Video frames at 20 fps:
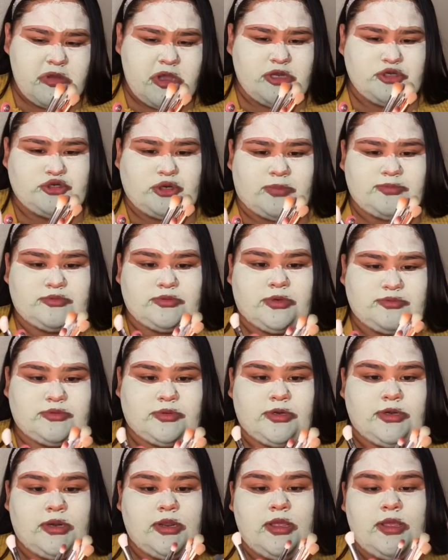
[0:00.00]
I dropped
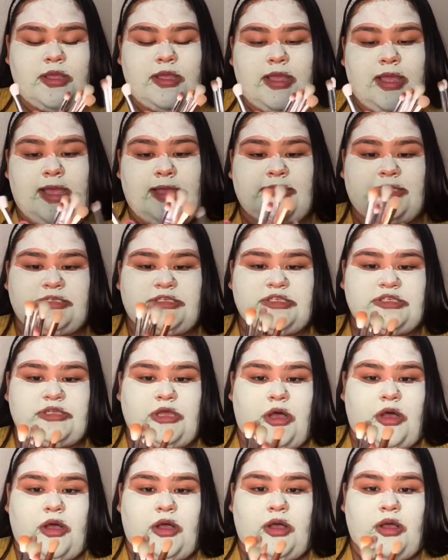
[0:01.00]
one. And this is
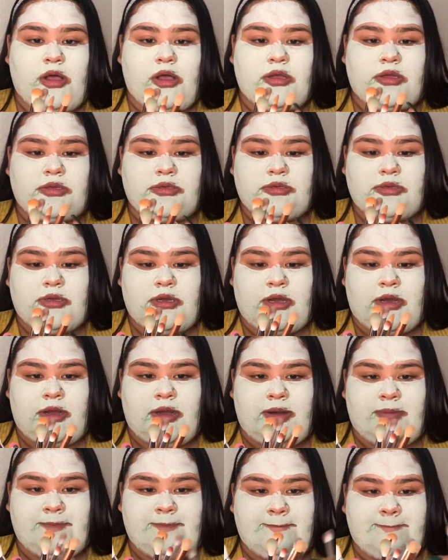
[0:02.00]
all
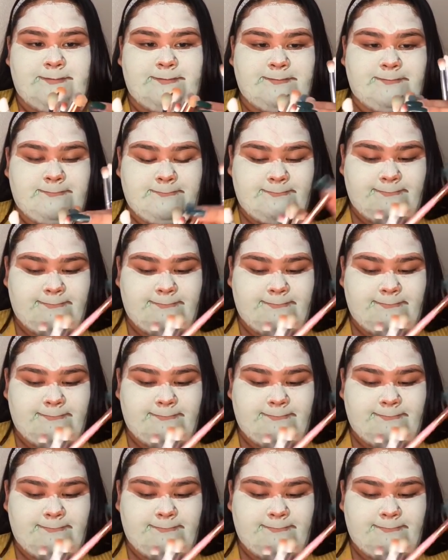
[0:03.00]
$10,